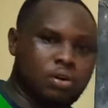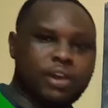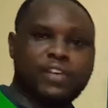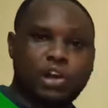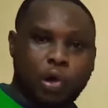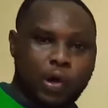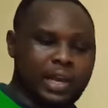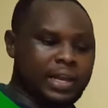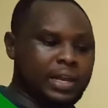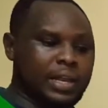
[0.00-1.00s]
or even
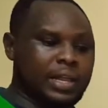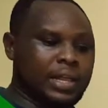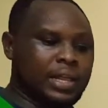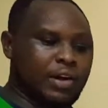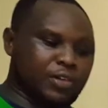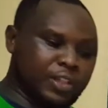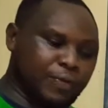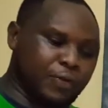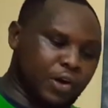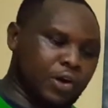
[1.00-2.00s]
oil on
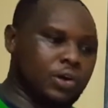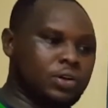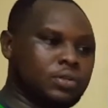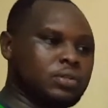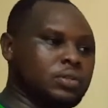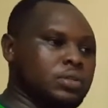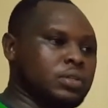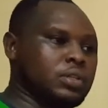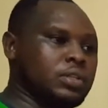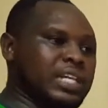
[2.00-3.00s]
the floor
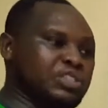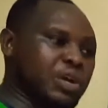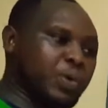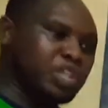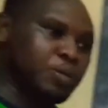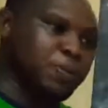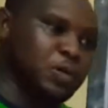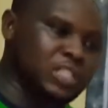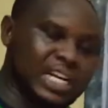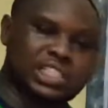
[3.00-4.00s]
that you're going to
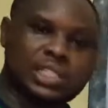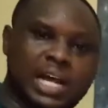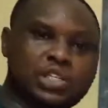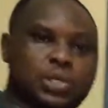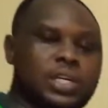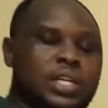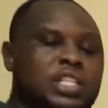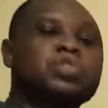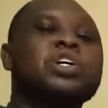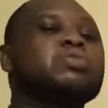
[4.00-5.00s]
push that carton,
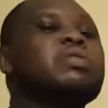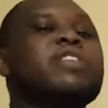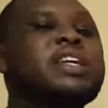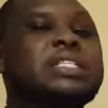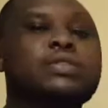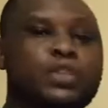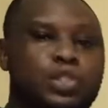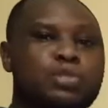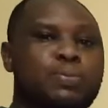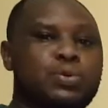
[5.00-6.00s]
it's going to be very easy for you
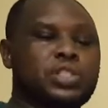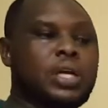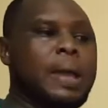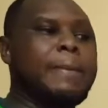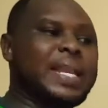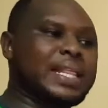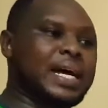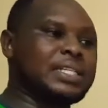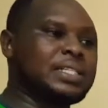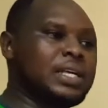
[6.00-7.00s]
to push. Meaning
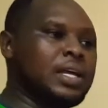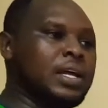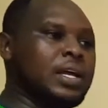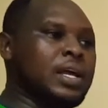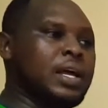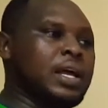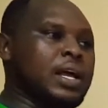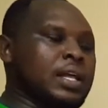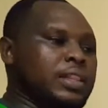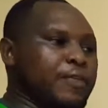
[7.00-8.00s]
that
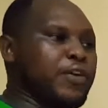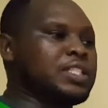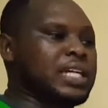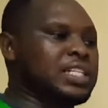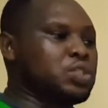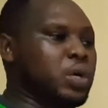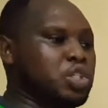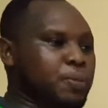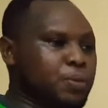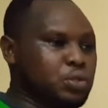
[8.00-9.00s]
the force that is going
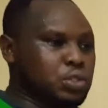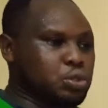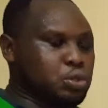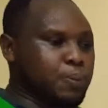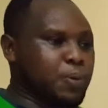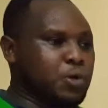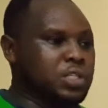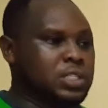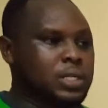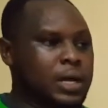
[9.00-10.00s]
to
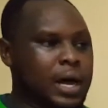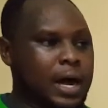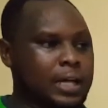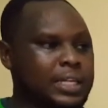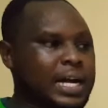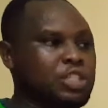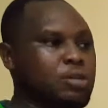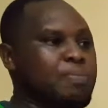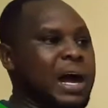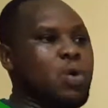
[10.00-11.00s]
push the
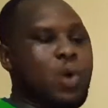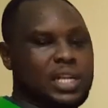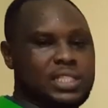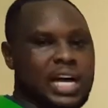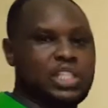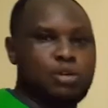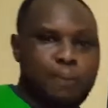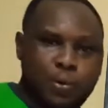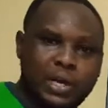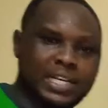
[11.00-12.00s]
carton backwards as you
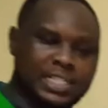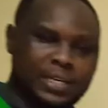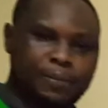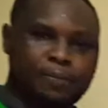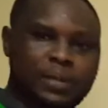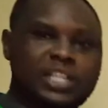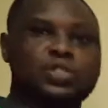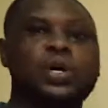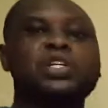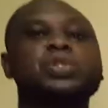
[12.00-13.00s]
pull it is
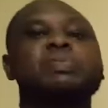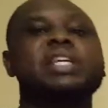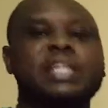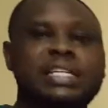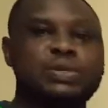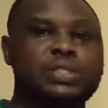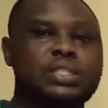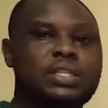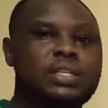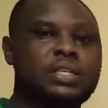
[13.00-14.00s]
going to be reduced.
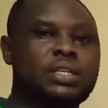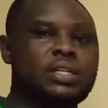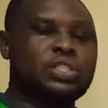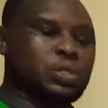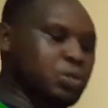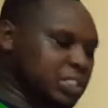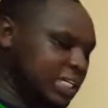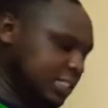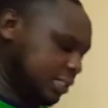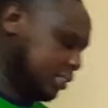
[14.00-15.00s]
So those
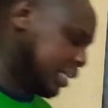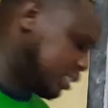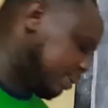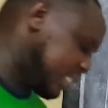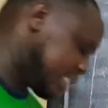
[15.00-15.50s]
are just but